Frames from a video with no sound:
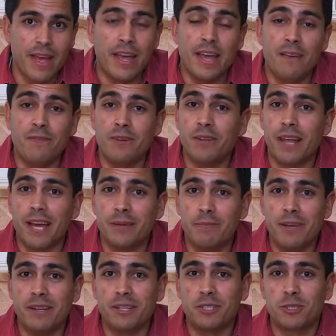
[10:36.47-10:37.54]
If you'd like
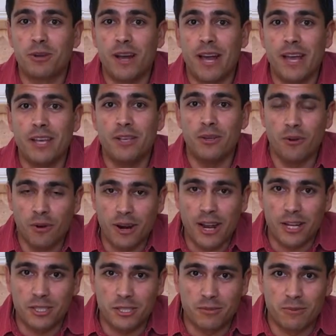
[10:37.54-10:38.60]
me to try your
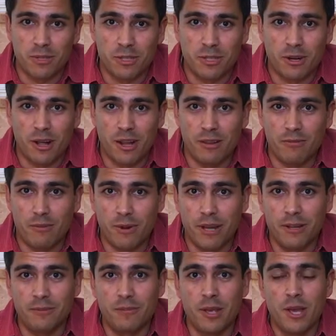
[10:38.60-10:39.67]
extra virgin olive
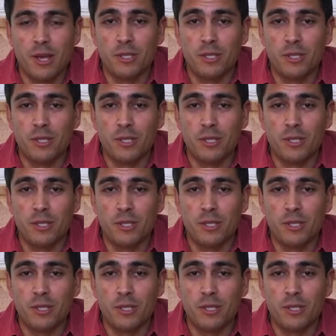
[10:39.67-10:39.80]
oil,